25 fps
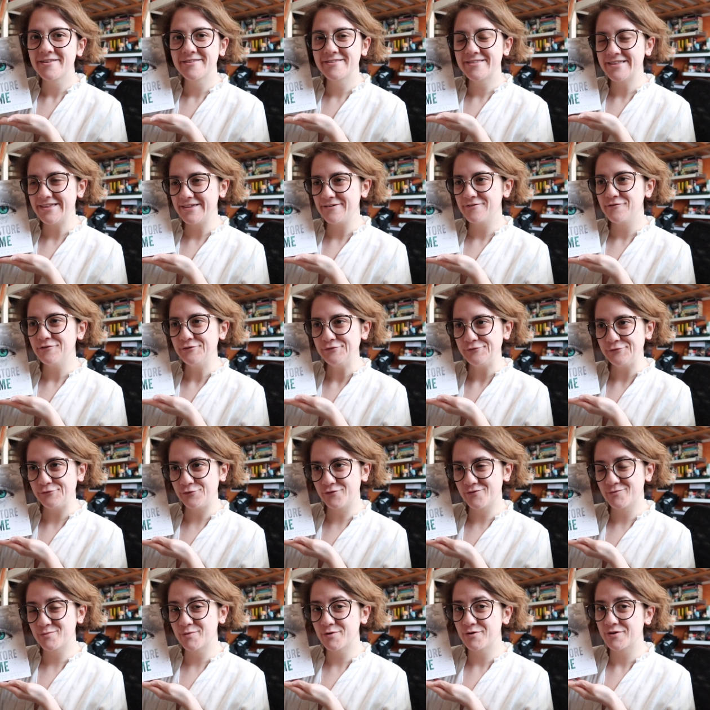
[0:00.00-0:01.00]
the
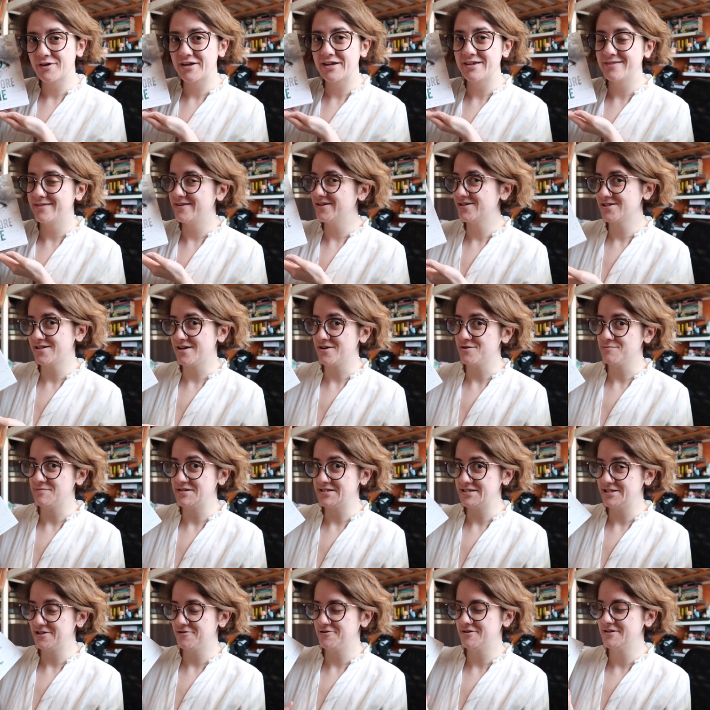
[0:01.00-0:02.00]
fourth book in the Shatter
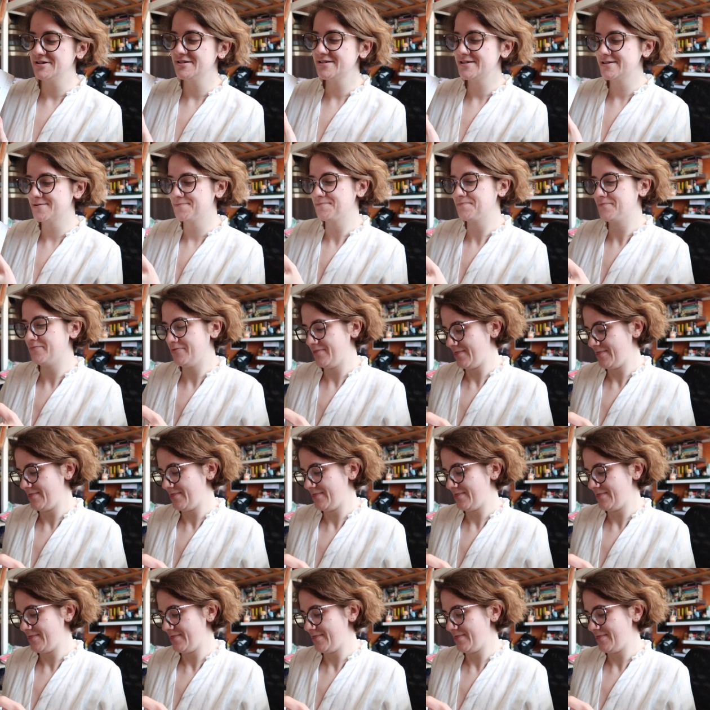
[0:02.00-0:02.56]
Me series.